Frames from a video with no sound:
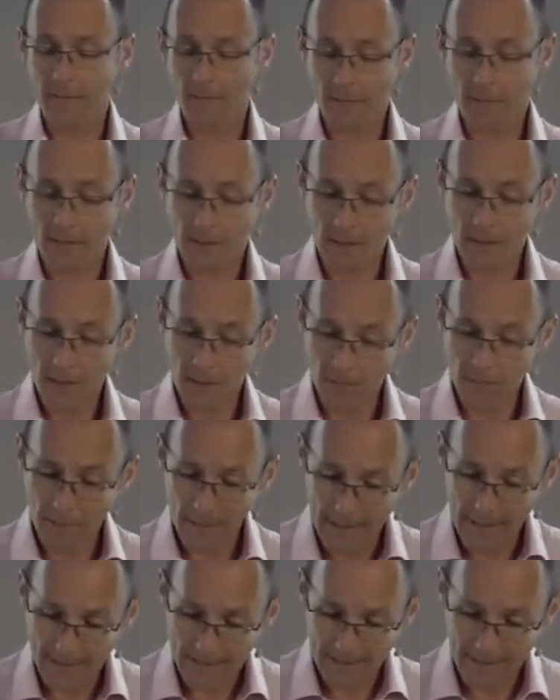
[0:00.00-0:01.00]
because
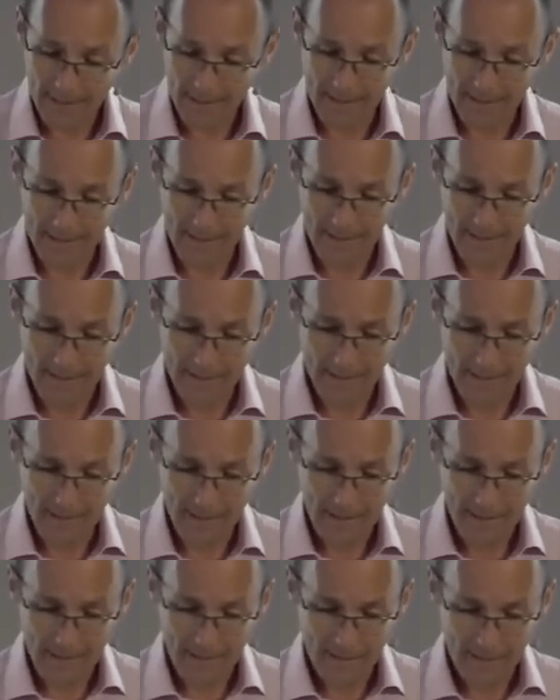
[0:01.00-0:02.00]
blessing,
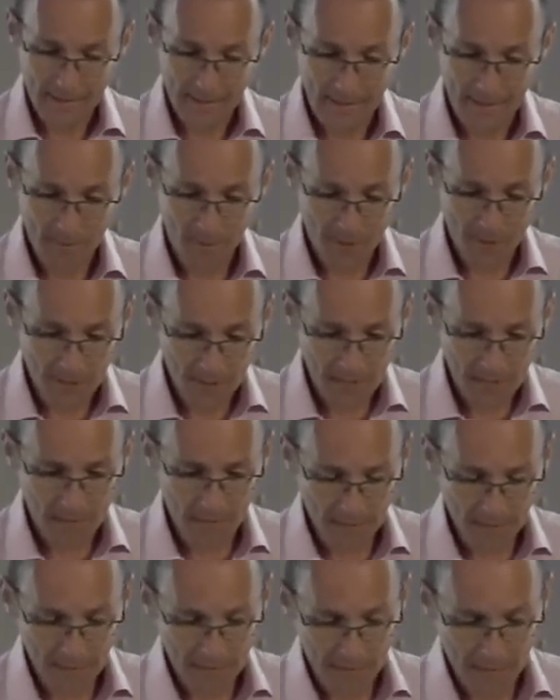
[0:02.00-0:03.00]

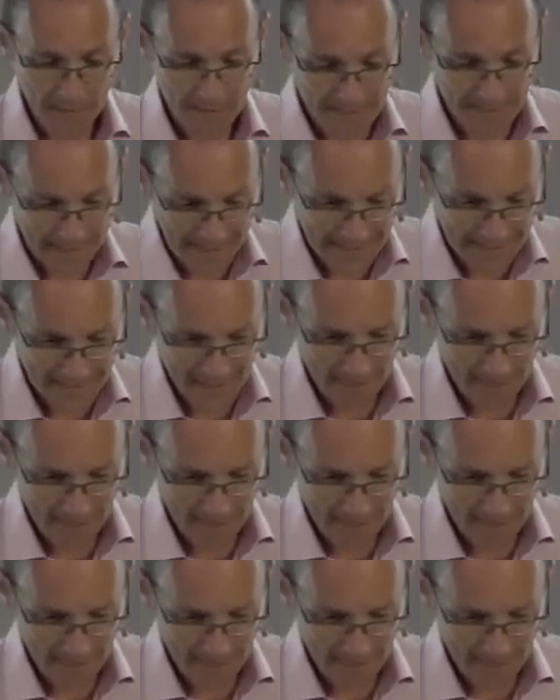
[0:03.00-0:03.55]
receiving things, is a